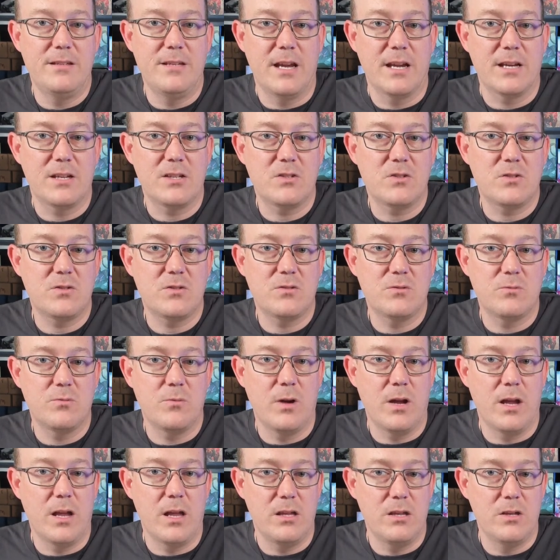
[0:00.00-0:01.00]
decks
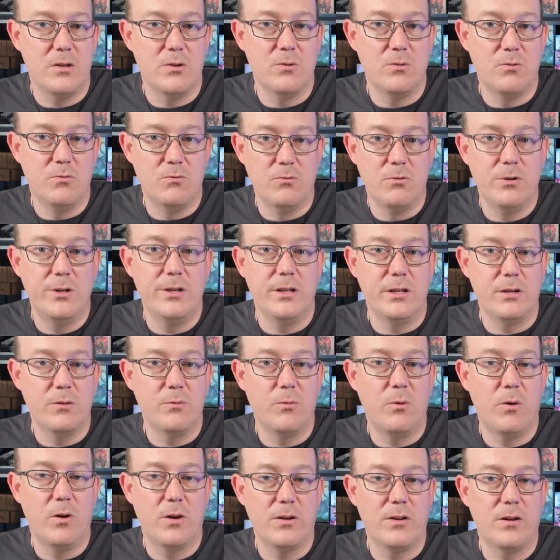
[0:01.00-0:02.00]
where you'd really
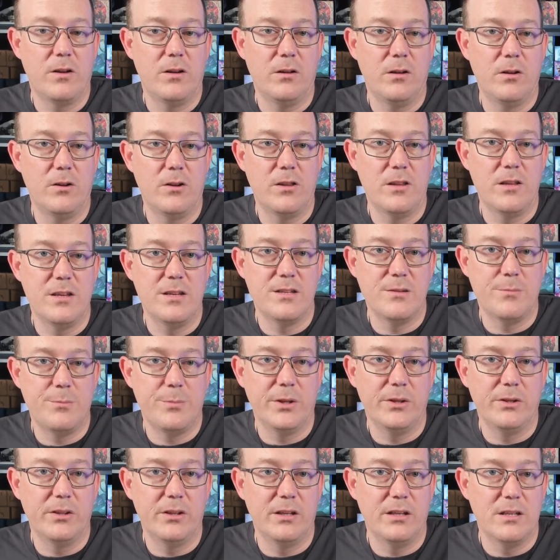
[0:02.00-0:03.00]
want a lot of these
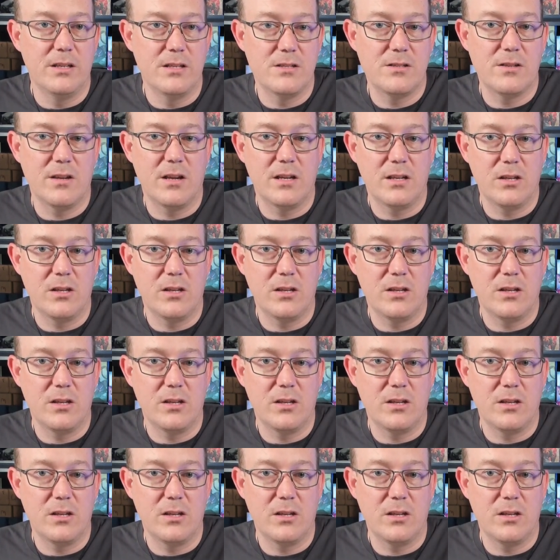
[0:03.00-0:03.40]
abilities,